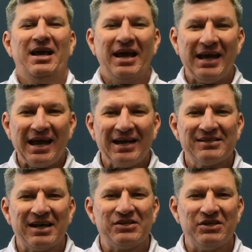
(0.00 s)
Hey
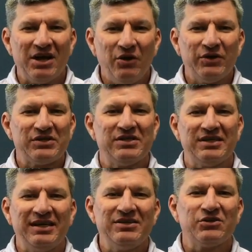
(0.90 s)
guys, as you know, this is
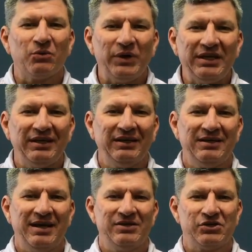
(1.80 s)
Easter
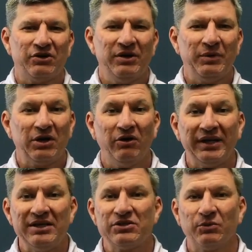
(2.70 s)
weekend at Journey. We call it
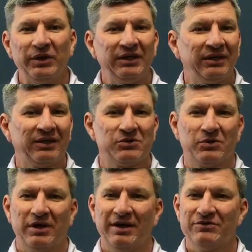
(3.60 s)
Easter weekend because we're
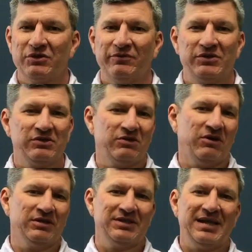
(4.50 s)
going to have services
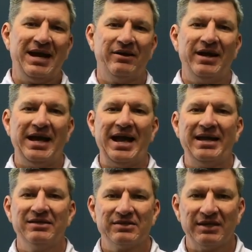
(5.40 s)
on Saturday
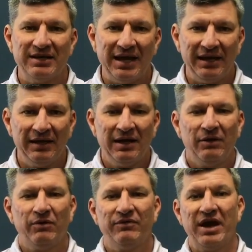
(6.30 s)
and Sunday.
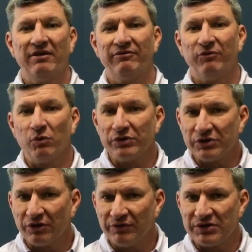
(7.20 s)
We've got 4
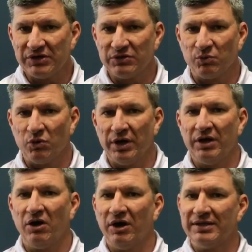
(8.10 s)
services,
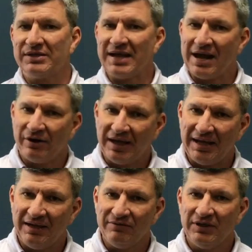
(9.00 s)
one on Saturday
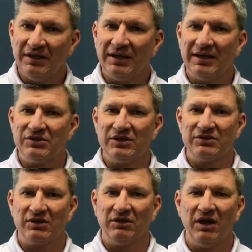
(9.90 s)
evening at
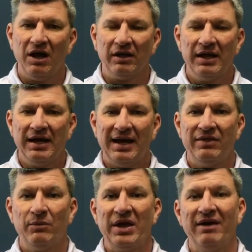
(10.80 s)
6 o'clock, and
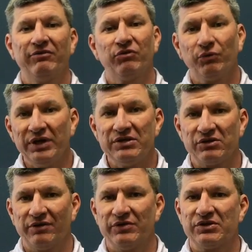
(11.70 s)
then we have 3
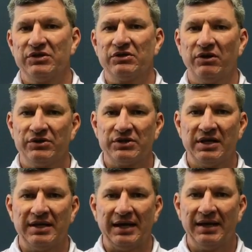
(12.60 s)
services on
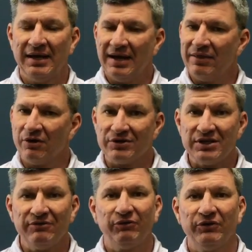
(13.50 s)
Sunday. And they're
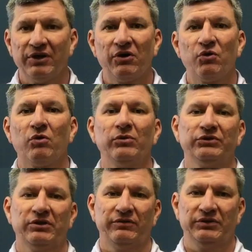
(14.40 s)
different than our normal
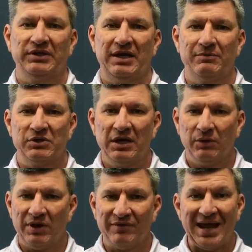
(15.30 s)
service times.
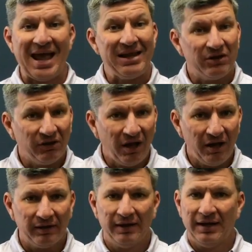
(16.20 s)
We have at 8
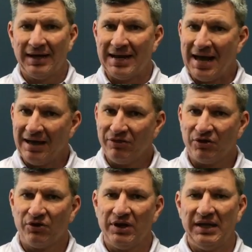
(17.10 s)
o'clock, a
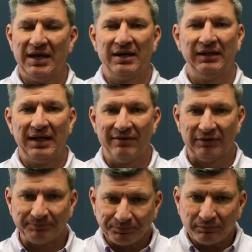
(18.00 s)
9:30, and
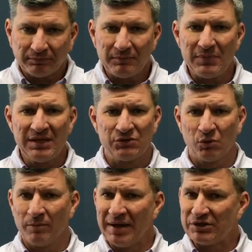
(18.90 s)
11. So I
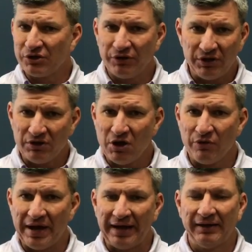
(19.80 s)
want to make sure that you know
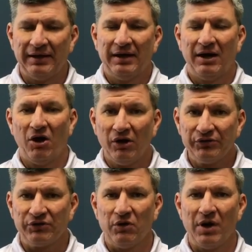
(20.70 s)
that.
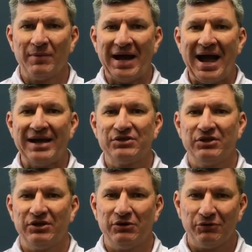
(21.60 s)
Also, I'm going to ask
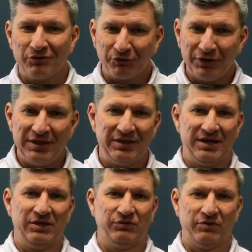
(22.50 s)
you to do 3
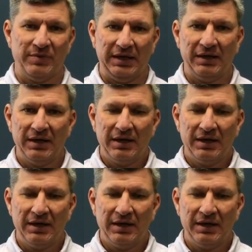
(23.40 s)
things for me.